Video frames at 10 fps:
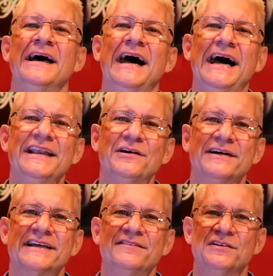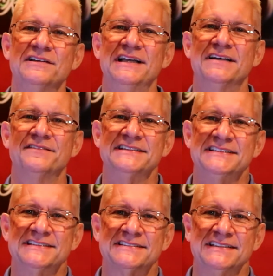I know I gave you a lot of
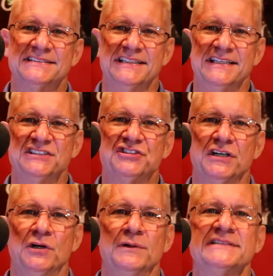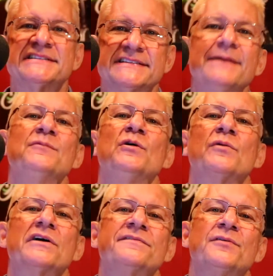ideas on today's show, and some will
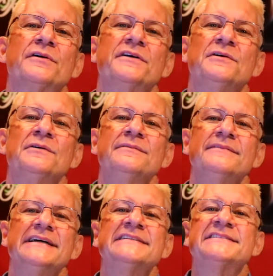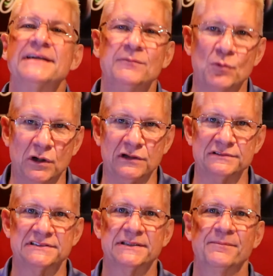work for you, and some
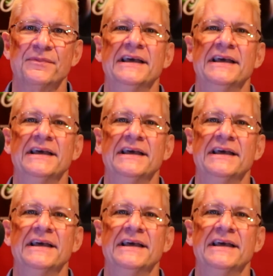won't.